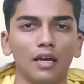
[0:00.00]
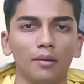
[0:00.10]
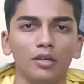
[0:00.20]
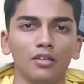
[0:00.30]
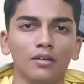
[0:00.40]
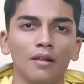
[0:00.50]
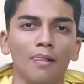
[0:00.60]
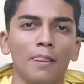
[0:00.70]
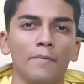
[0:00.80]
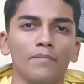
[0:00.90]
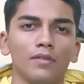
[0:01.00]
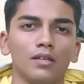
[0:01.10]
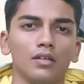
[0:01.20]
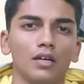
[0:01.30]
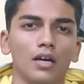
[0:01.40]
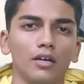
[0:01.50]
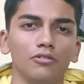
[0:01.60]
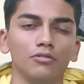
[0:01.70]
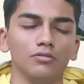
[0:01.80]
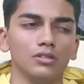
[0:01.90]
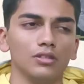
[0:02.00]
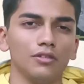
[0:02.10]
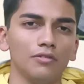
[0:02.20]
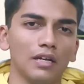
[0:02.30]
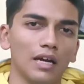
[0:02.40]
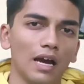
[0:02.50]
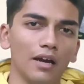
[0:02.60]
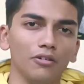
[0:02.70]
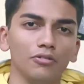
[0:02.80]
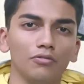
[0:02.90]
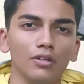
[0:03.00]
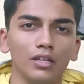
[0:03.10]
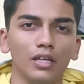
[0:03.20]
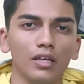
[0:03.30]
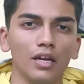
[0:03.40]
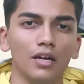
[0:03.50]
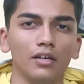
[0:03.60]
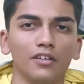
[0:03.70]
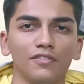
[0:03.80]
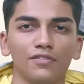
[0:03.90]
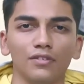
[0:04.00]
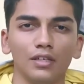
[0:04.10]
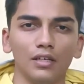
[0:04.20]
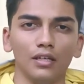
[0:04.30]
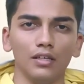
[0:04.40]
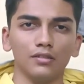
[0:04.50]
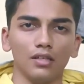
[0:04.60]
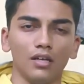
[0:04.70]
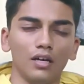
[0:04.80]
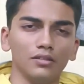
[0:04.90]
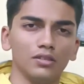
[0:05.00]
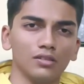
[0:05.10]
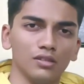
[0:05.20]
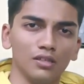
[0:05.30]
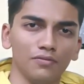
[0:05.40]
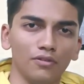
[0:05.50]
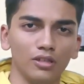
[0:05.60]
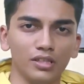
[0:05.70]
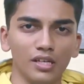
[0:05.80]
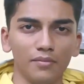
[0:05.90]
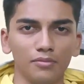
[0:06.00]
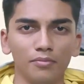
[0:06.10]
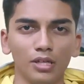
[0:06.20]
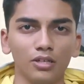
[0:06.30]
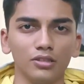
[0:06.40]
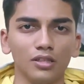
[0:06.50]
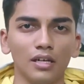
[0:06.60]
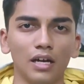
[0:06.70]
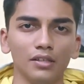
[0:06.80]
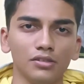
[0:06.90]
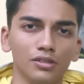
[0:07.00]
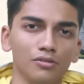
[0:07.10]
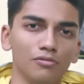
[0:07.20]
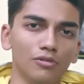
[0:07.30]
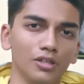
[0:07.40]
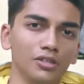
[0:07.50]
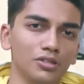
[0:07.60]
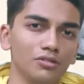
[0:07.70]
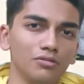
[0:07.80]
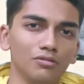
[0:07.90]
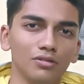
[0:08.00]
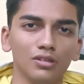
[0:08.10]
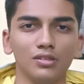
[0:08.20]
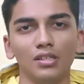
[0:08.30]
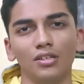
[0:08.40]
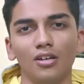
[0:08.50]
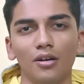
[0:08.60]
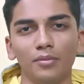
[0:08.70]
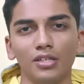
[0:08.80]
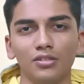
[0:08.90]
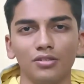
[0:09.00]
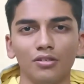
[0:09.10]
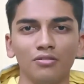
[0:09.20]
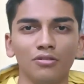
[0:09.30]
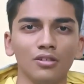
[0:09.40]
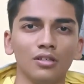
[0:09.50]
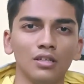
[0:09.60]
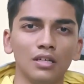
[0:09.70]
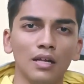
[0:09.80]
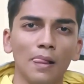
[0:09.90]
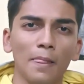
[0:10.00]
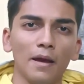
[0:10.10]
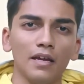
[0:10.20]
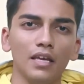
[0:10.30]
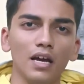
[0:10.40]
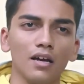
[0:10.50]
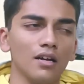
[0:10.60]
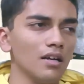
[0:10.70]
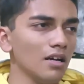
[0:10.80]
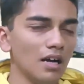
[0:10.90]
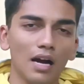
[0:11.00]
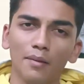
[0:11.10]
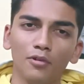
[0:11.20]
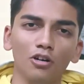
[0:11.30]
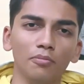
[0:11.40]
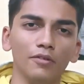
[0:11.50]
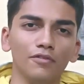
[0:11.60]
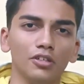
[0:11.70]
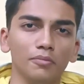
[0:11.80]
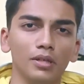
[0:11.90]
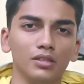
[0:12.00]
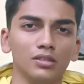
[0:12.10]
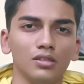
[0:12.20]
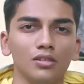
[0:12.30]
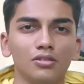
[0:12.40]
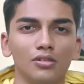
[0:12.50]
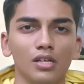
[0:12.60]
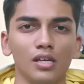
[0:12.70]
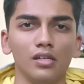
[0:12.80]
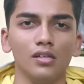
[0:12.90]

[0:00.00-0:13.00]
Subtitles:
I mean, I don't really care if it's an unsuccessful attempt because I still want to see the comet. So yeah, I'm hoping for the best tonight.